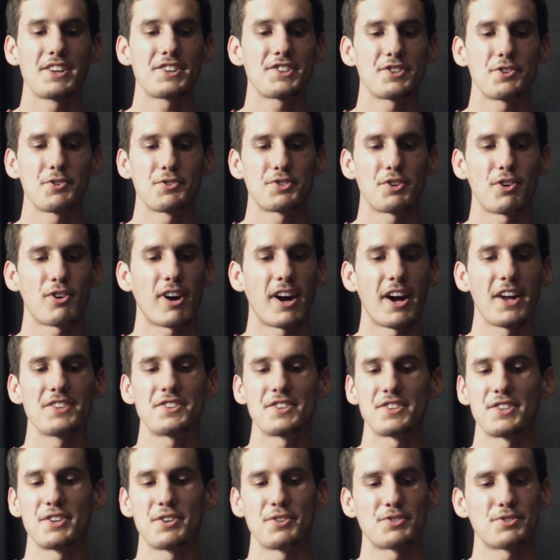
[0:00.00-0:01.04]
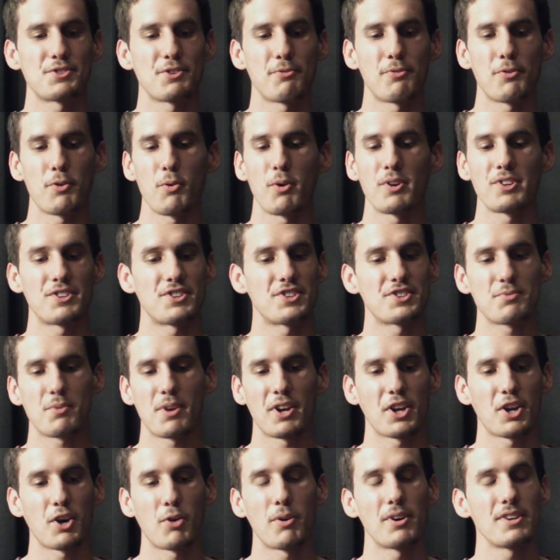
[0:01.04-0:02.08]
just noticed all kinds of notes. So if you just
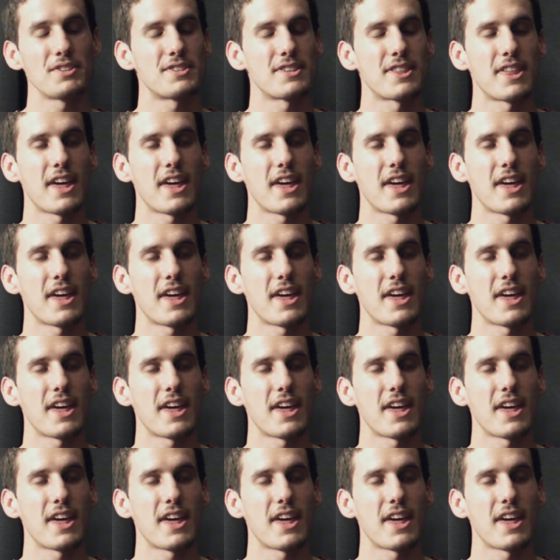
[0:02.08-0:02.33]
want to go into